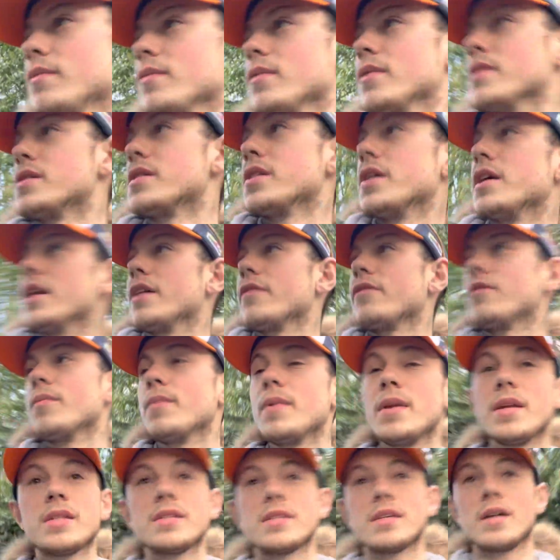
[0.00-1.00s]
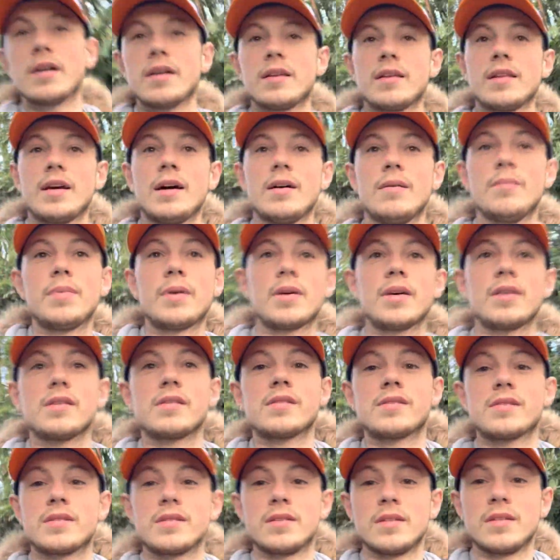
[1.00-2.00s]
we're seeing it from this side now
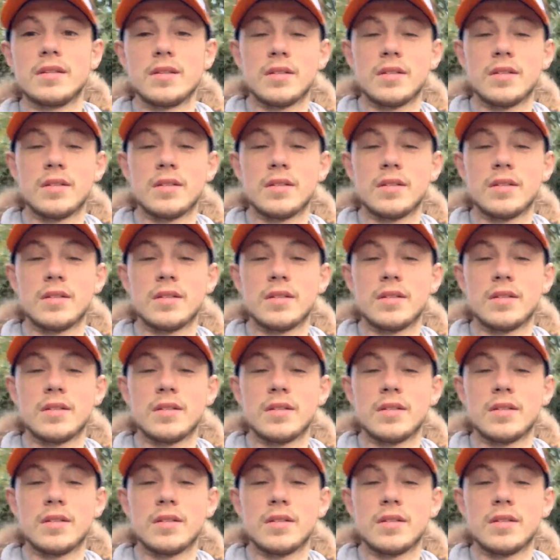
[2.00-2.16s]
because,